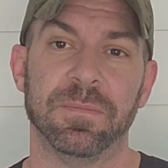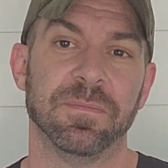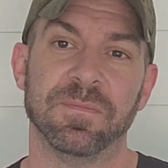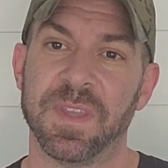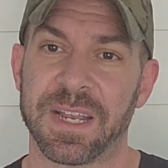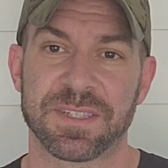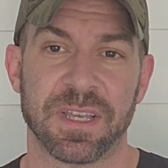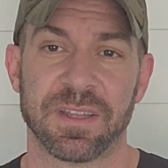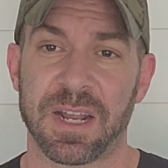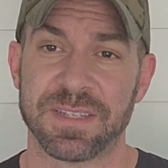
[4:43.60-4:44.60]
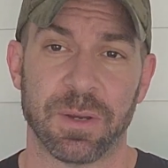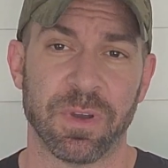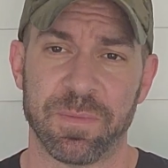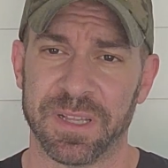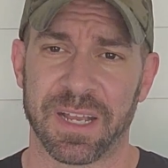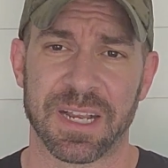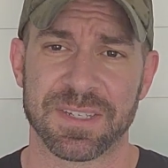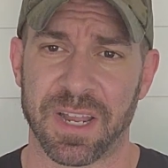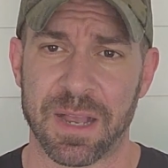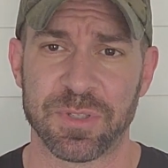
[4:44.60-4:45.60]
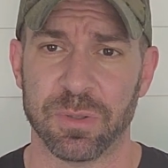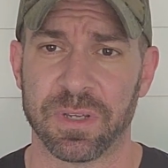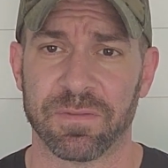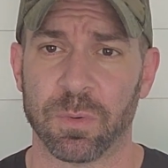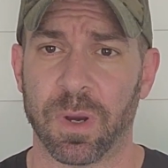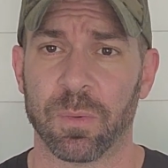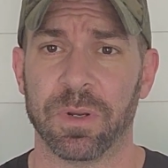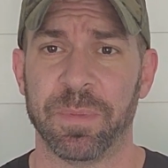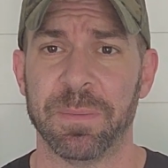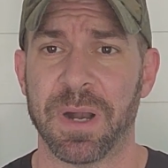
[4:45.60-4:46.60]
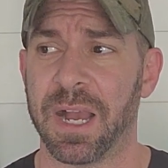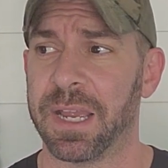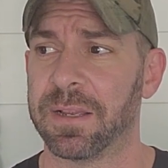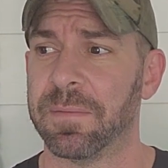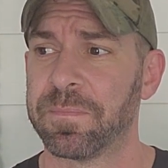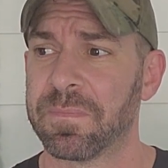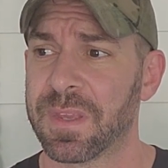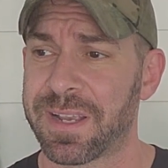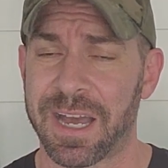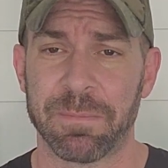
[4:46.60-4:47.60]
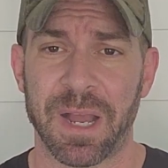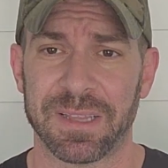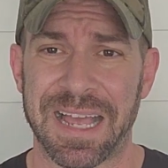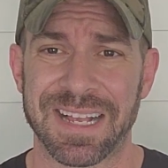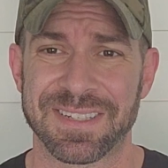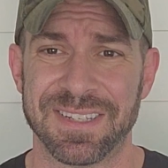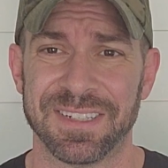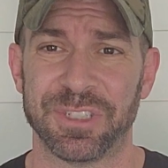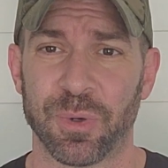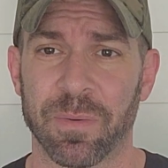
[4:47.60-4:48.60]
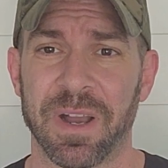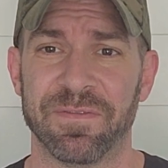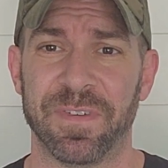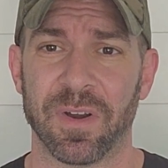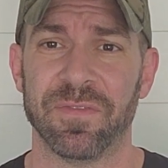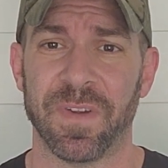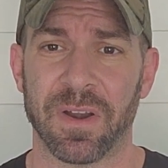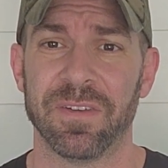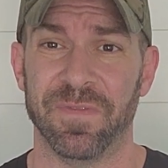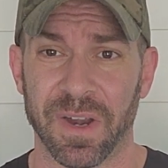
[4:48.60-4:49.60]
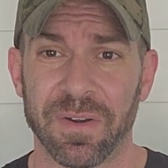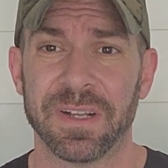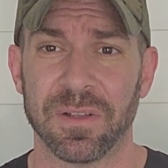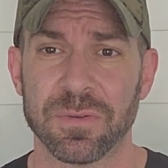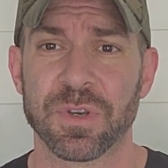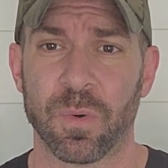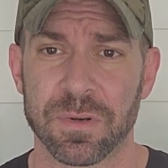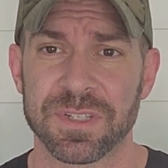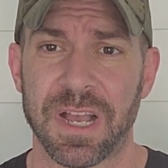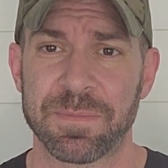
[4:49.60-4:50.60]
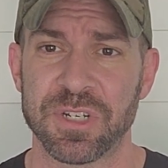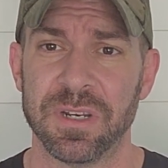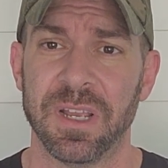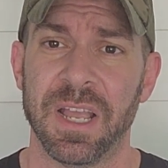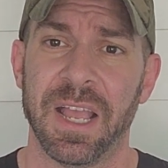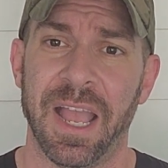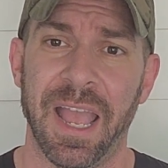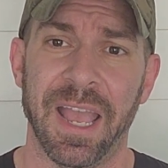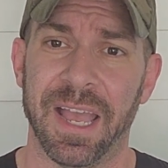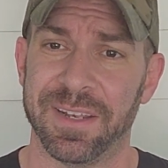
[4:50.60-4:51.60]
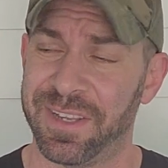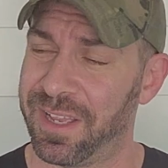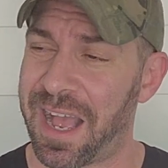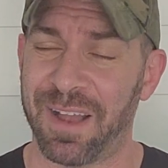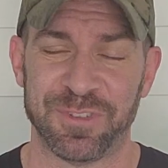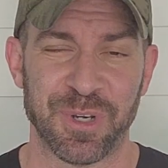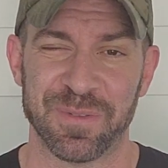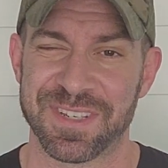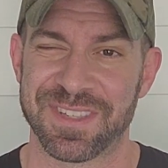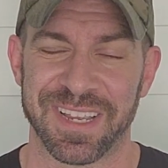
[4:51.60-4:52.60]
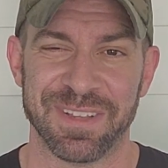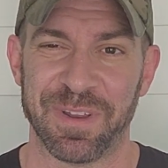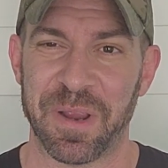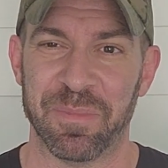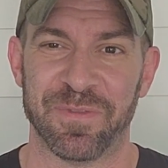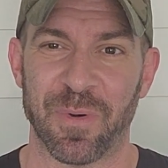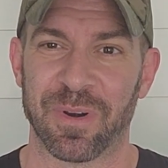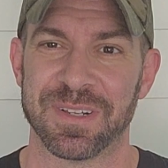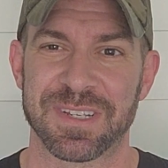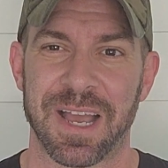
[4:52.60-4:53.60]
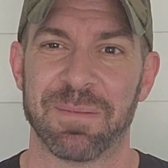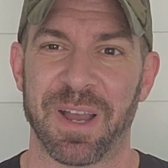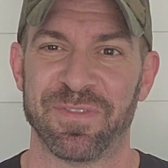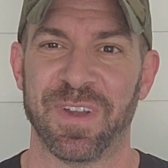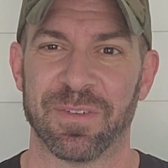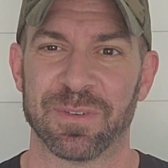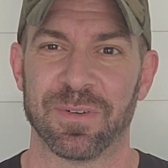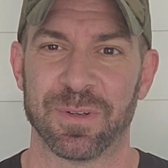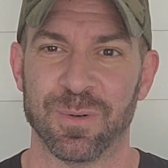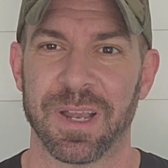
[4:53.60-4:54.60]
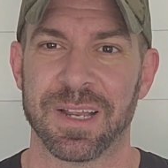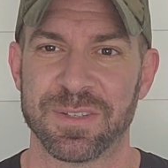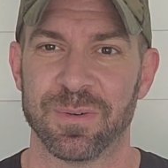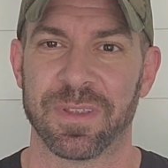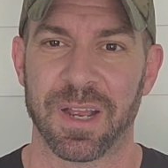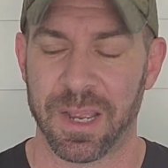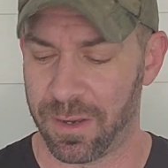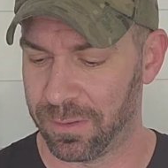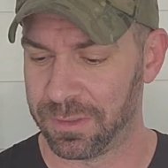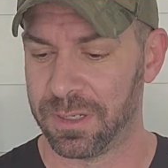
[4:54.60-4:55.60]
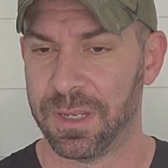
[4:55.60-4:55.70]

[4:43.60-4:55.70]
next thing that I take with me, like I said, absolutely everywhere, would be my kind of my last ditch or my very, very, very close quarters option. And I've showed this thing in the video before. It's kind of my favorite little cool guy tool that I own,